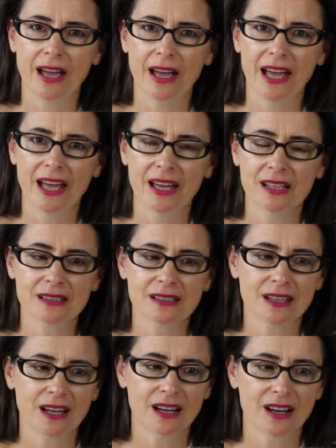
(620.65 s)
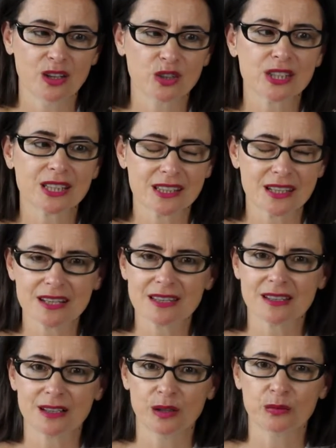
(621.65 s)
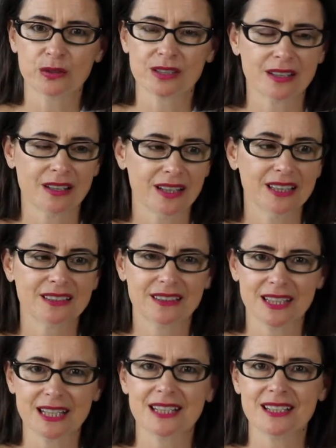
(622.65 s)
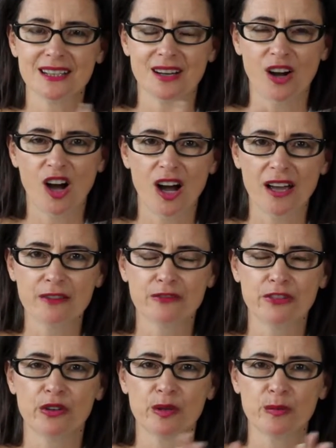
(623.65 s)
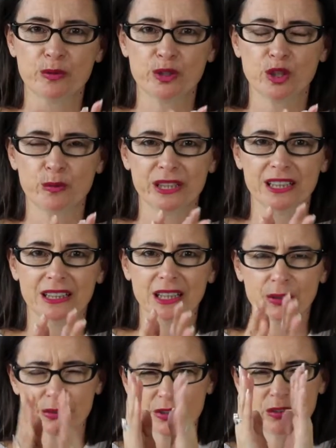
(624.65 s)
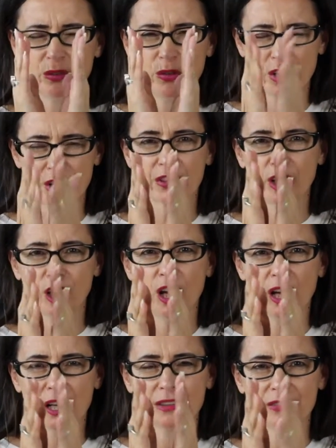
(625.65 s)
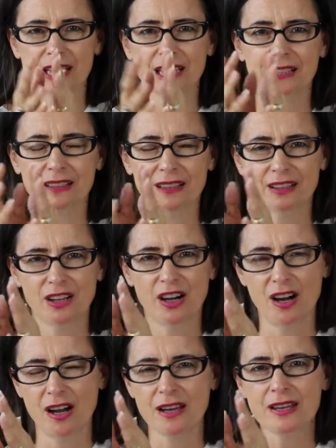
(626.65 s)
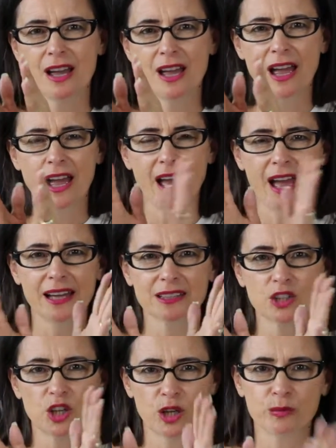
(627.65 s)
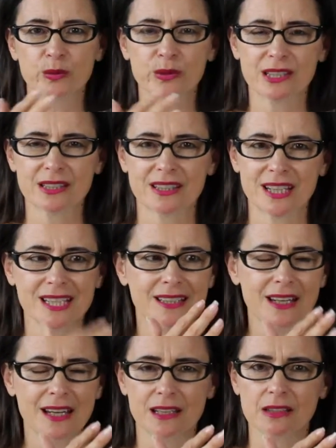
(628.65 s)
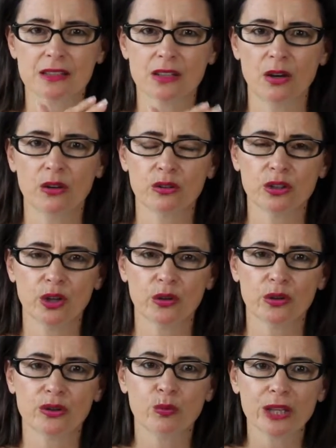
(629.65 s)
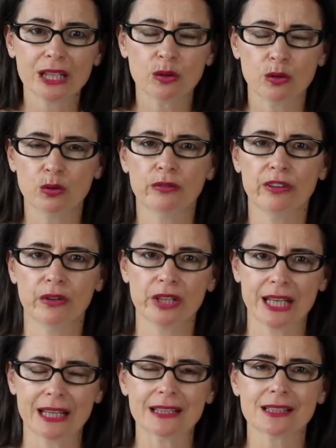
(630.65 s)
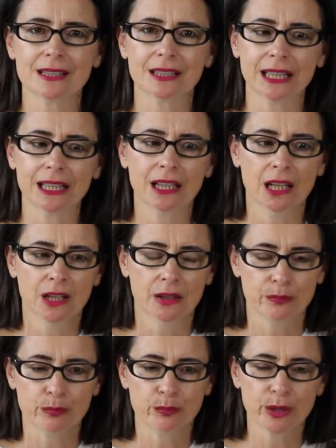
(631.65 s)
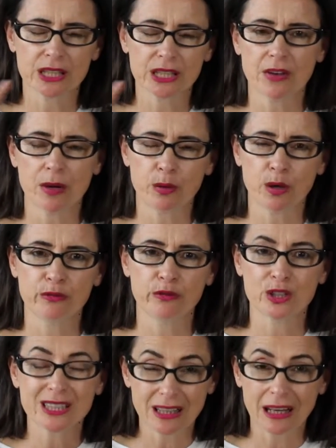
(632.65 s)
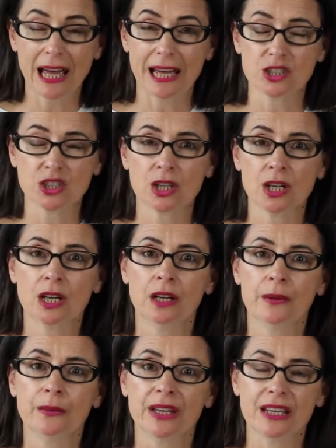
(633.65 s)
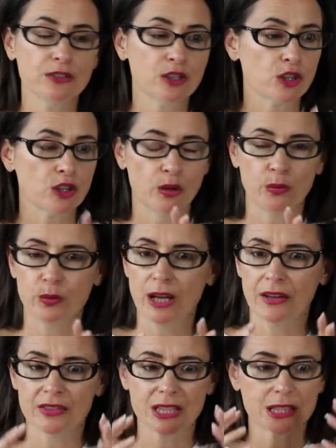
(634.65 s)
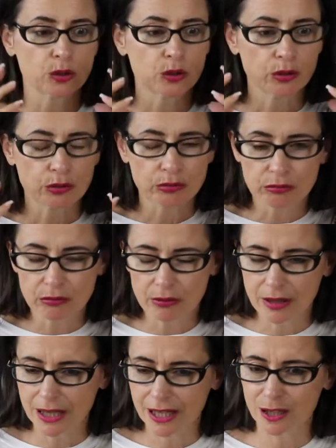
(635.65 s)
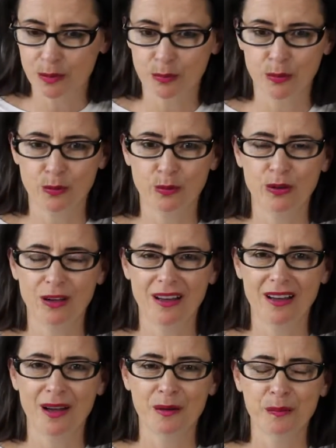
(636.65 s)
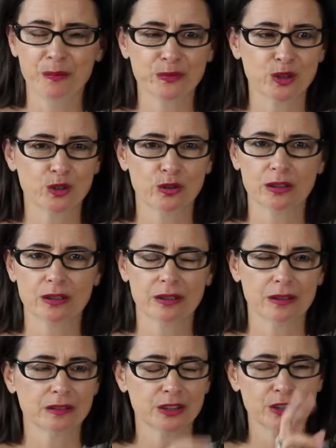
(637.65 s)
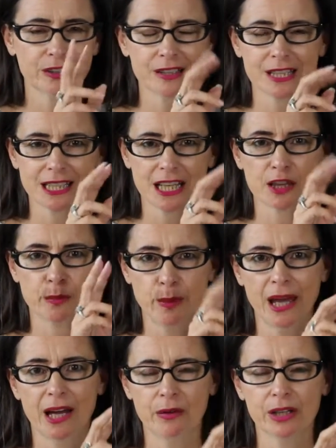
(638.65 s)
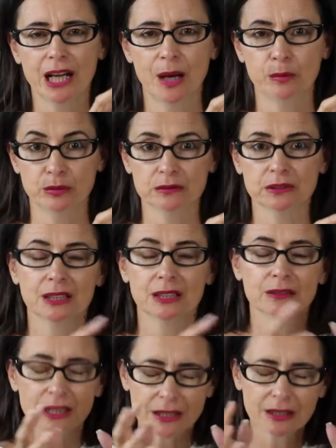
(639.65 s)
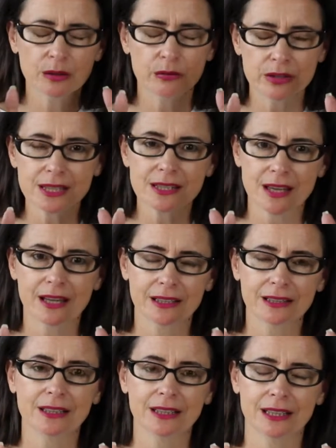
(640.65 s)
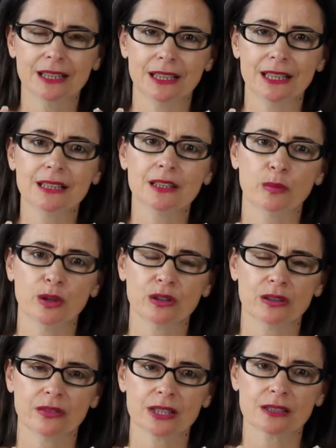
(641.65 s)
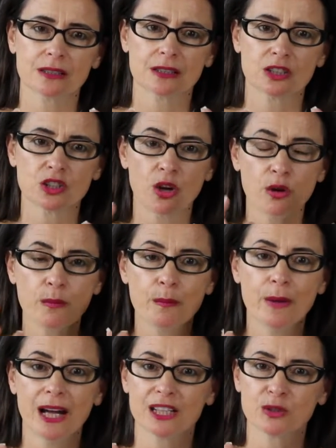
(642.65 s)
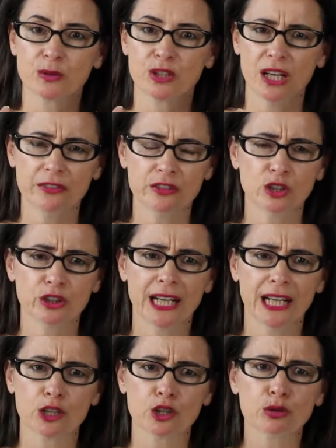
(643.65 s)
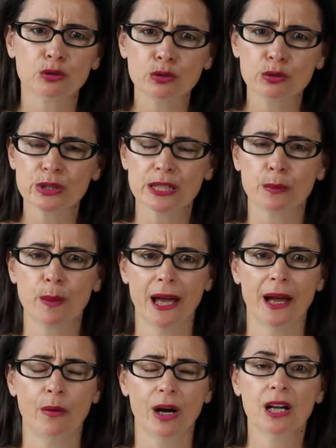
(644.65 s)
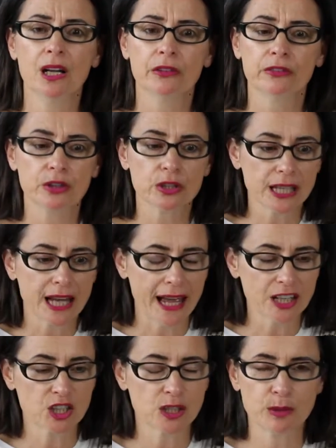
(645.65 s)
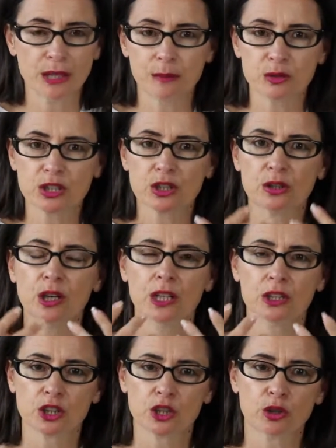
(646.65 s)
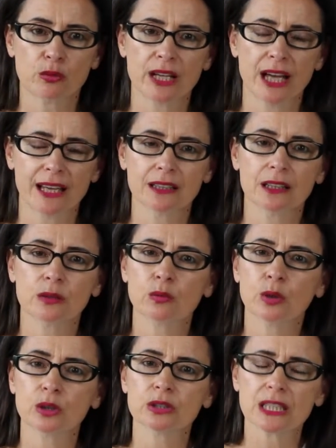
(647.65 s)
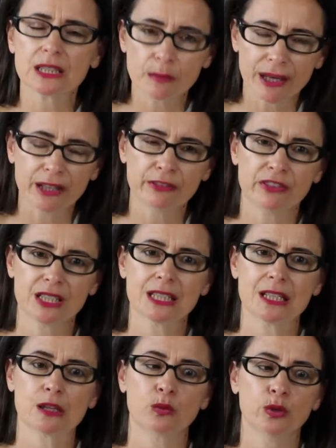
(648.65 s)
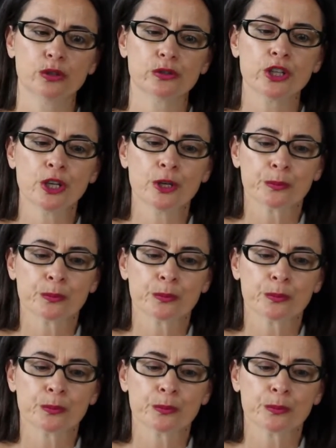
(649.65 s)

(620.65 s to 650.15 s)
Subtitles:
And I could see that I was a DI, very predominant level, right on the line of DI, and Toby was a CD. So, we could very easily, because of our profiles, clash. Even though we have this incredible, they say the power couple, there is that in the both of us, so much, but you have to learn how to use the power for it to actually be able to create in the world and to manifest in the world.